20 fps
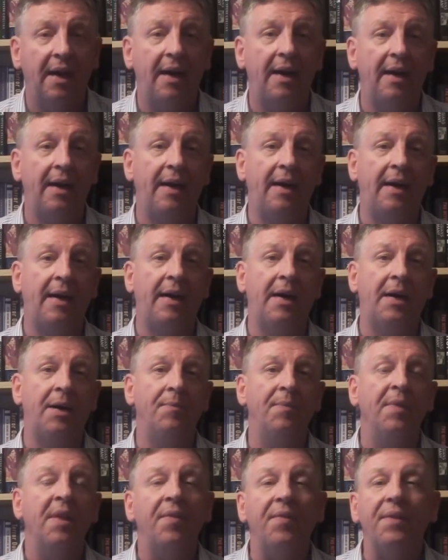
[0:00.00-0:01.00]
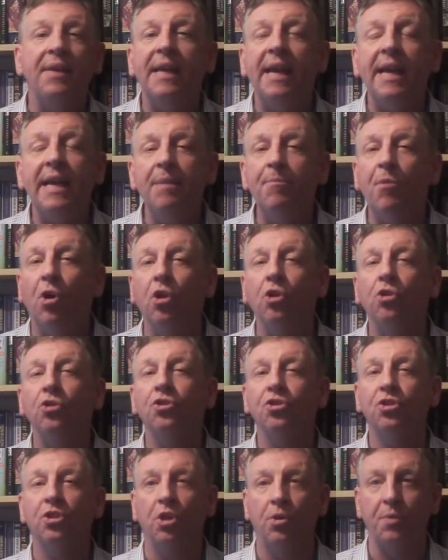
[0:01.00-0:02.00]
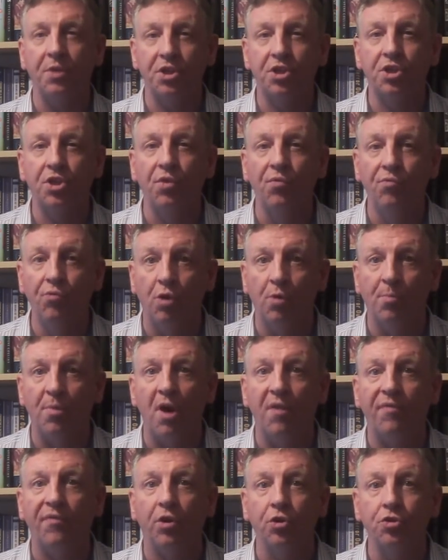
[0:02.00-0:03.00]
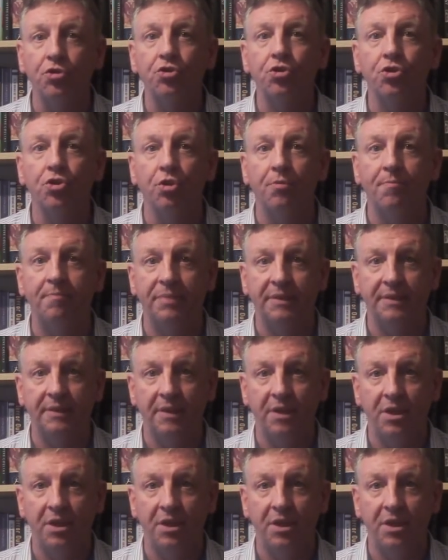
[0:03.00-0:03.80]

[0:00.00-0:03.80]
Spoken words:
the aim also is to rub off on Trump,